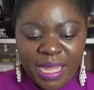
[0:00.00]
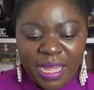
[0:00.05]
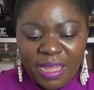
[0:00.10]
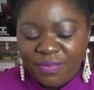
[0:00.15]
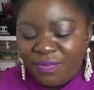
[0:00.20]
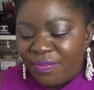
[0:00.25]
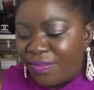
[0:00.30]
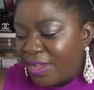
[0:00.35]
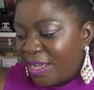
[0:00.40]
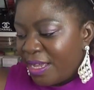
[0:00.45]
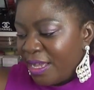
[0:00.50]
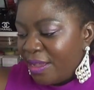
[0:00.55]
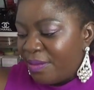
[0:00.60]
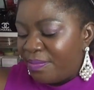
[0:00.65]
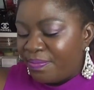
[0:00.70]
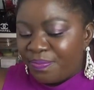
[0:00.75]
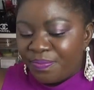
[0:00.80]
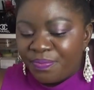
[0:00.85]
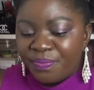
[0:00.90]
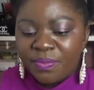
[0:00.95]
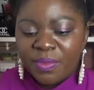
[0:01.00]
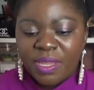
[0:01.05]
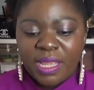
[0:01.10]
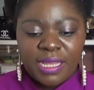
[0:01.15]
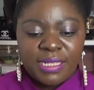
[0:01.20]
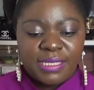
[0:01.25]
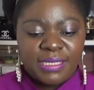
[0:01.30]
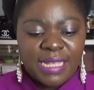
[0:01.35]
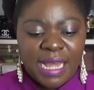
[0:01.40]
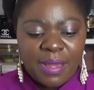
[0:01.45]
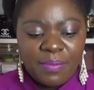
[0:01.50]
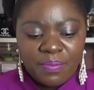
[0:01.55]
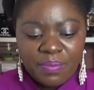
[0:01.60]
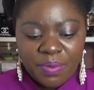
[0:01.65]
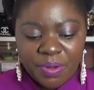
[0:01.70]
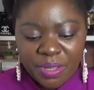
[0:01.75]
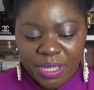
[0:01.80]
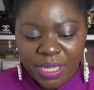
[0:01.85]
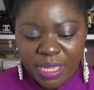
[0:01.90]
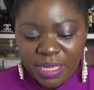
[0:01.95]
have a
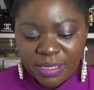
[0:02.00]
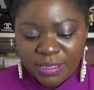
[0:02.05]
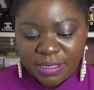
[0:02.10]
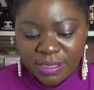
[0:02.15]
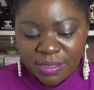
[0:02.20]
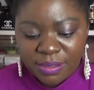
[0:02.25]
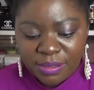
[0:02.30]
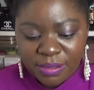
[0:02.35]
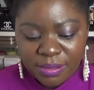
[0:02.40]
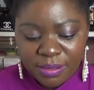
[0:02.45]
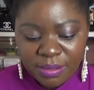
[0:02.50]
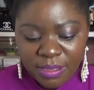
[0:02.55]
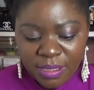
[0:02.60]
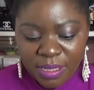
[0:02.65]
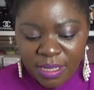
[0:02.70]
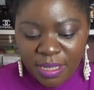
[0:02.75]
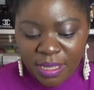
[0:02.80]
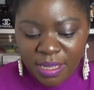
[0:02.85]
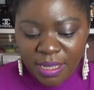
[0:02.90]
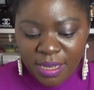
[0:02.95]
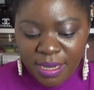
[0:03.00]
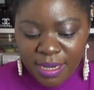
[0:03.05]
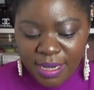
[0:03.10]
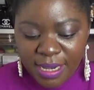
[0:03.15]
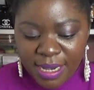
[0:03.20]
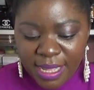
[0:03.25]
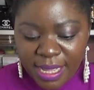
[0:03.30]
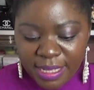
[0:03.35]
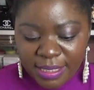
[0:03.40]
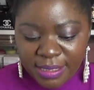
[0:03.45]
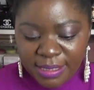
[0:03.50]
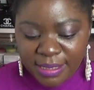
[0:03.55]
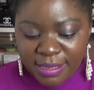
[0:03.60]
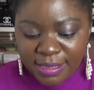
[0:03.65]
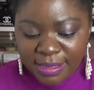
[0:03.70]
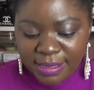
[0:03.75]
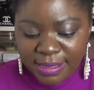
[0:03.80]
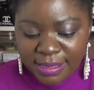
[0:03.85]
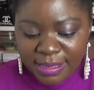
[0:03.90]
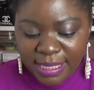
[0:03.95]
sample here, so let's
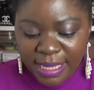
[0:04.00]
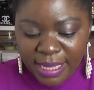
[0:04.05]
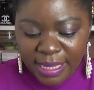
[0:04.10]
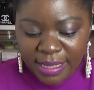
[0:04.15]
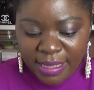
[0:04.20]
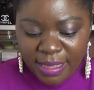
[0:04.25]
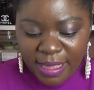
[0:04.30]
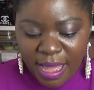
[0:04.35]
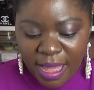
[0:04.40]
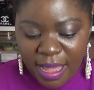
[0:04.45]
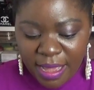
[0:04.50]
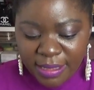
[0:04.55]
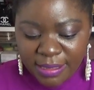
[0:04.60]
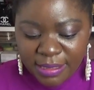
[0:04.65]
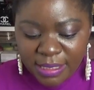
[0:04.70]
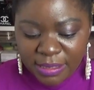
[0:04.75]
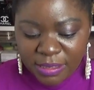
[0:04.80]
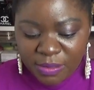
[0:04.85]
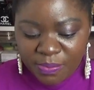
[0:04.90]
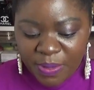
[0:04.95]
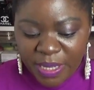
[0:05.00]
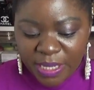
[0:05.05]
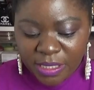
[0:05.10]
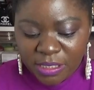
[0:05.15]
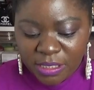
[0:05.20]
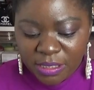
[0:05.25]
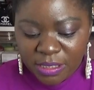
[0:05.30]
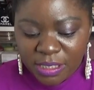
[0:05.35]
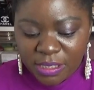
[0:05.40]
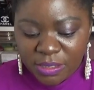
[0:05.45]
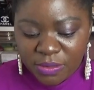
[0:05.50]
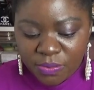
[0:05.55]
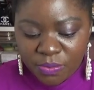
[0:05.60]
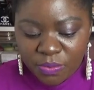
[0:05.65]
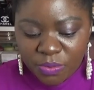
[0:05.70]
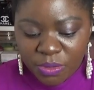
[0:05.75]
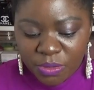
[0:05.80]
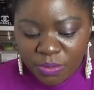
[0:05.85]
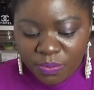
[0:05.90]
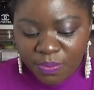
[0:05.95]
see. I suspect this
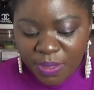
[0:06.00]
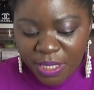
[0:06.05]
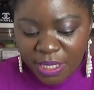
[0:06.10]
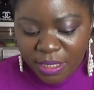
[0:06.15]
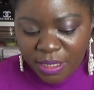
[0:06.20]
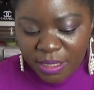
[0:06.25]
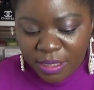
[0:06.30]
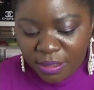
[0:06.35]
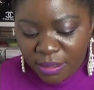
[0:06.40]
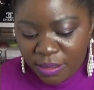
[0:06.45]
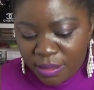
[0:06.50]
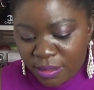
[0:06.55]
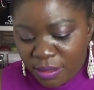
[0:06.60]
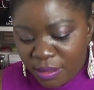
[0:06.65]
would be...